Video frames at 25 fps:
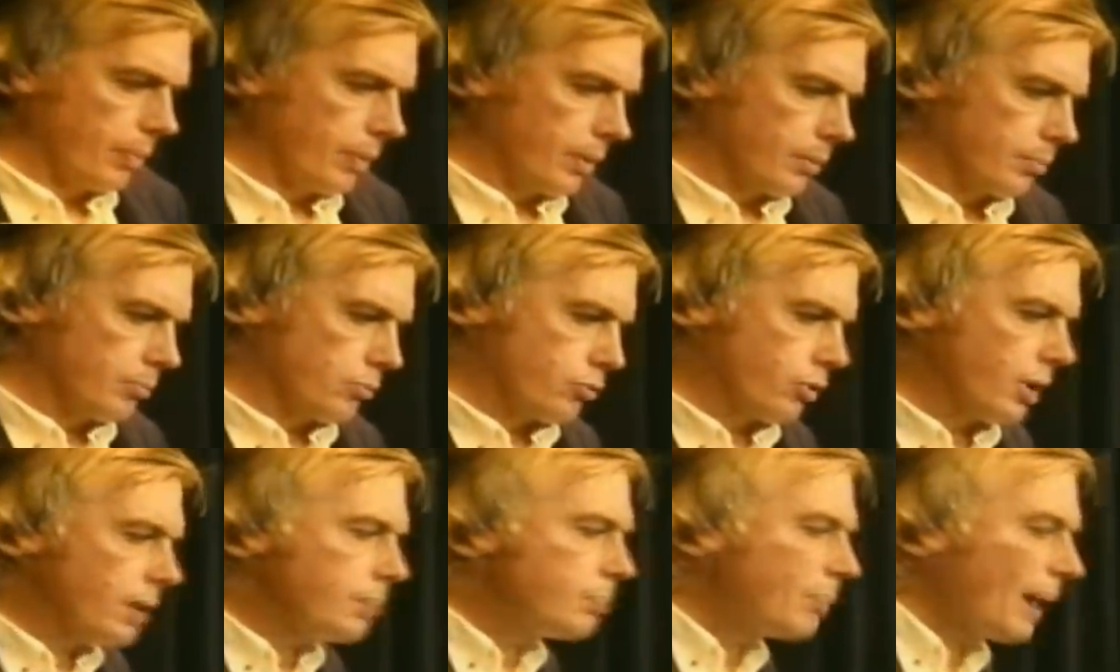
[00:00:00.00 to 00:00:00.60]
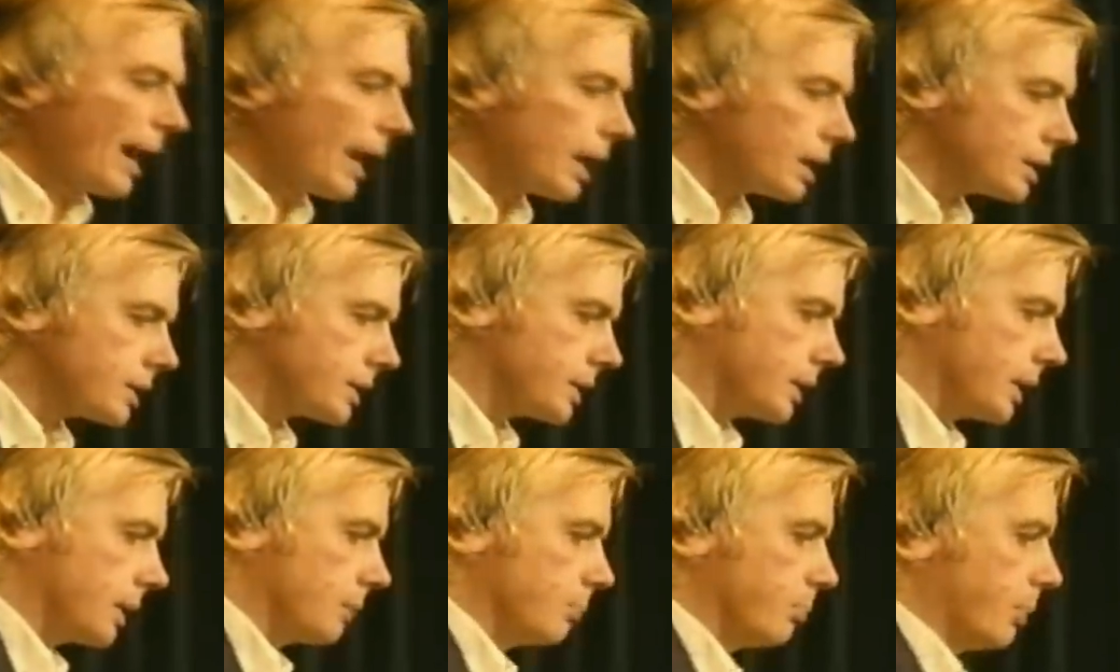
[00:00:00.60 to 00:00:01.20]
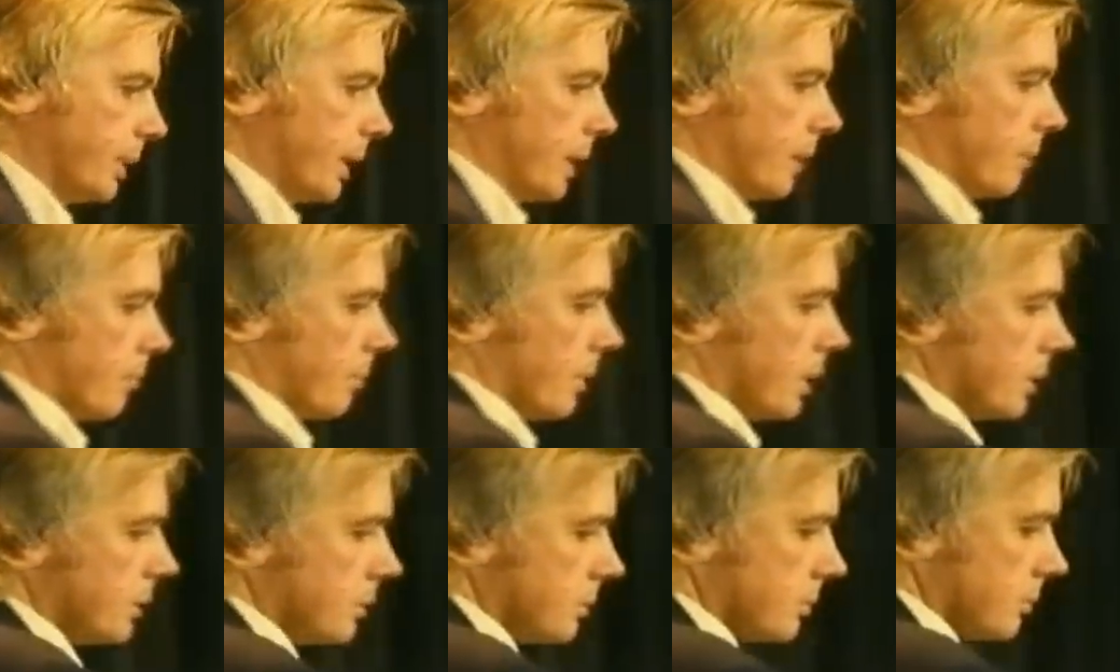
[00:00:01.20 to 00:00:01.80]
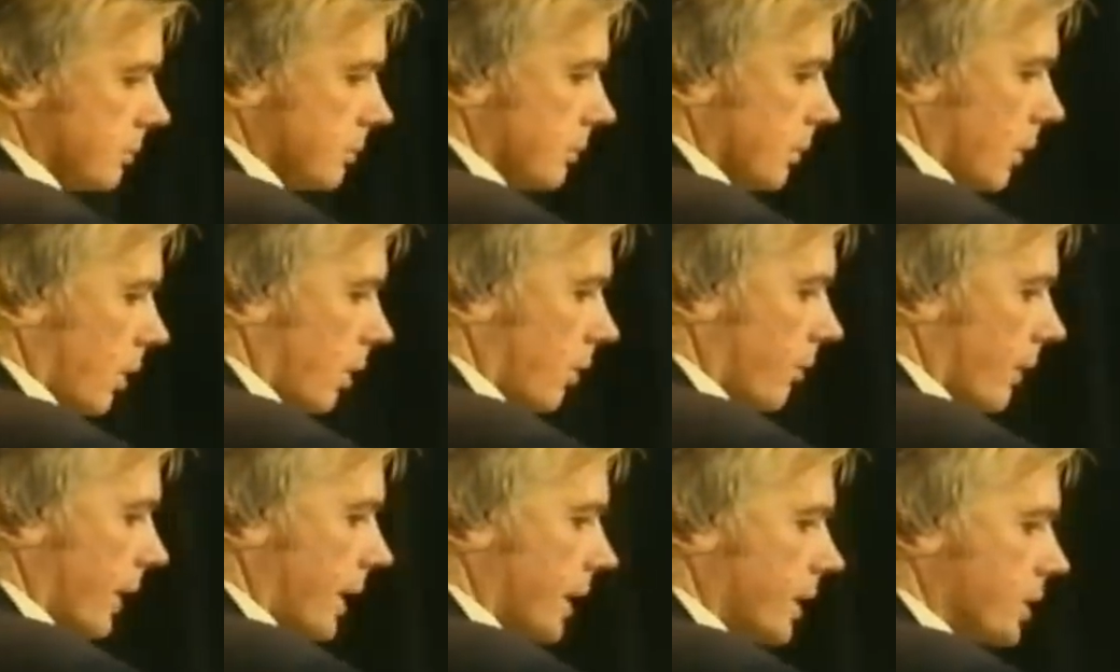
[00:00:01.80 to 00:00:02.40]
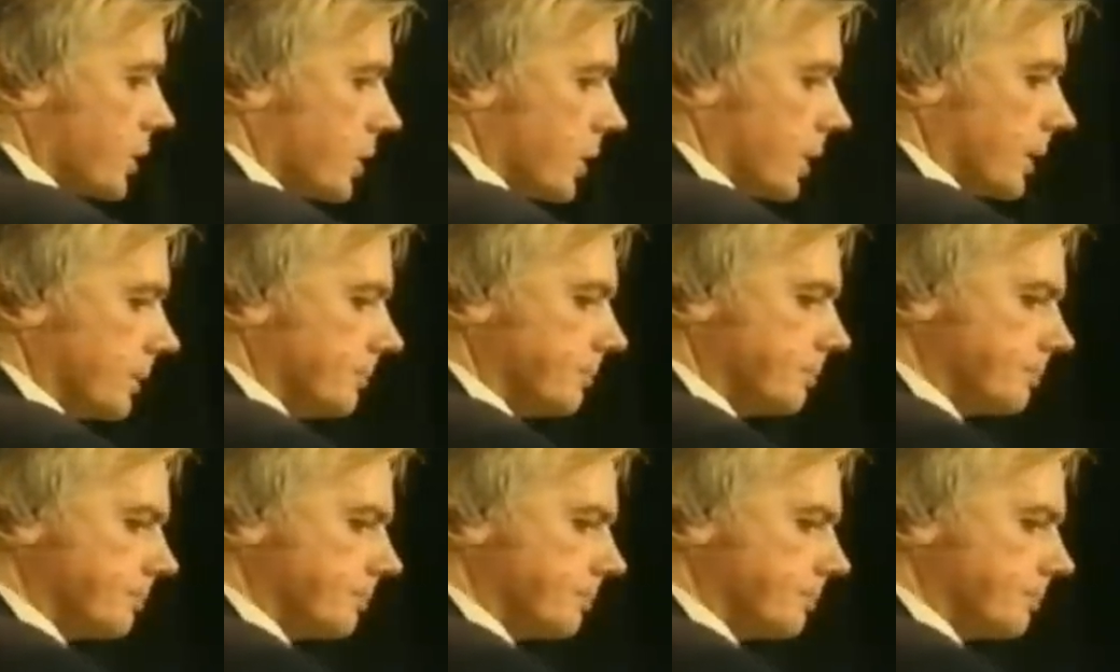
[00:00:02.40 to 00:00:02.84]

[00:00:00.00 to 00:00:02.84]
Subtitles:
rebalancing beam of energy,